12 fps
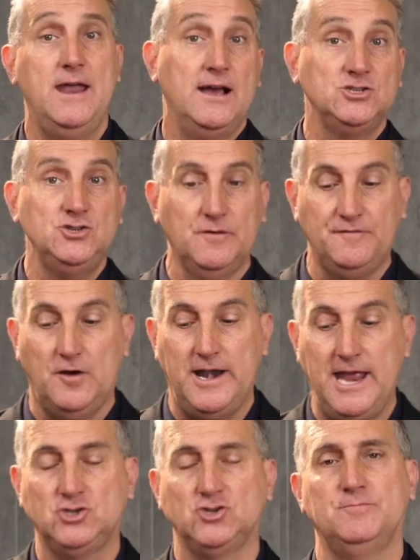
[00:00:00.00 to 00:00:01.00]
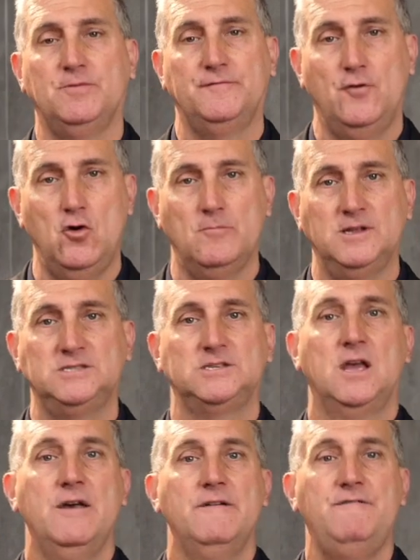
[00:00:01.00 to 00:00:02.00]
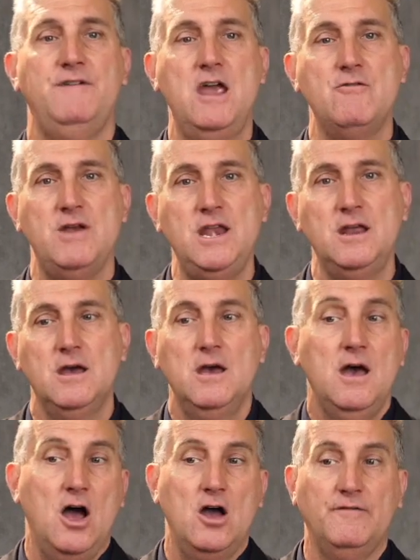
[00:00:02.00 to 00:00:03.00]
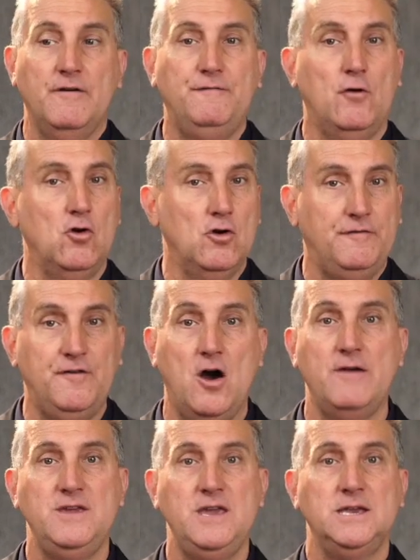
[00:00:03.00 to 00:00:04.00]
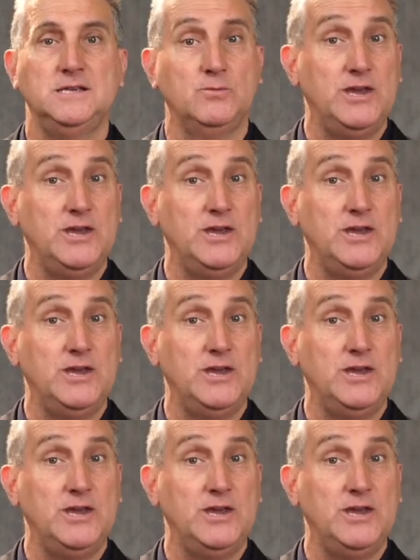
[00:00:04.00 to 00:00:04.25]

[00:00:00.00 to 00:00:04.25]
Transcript: How's your financial performance varied over 4 or 5 years?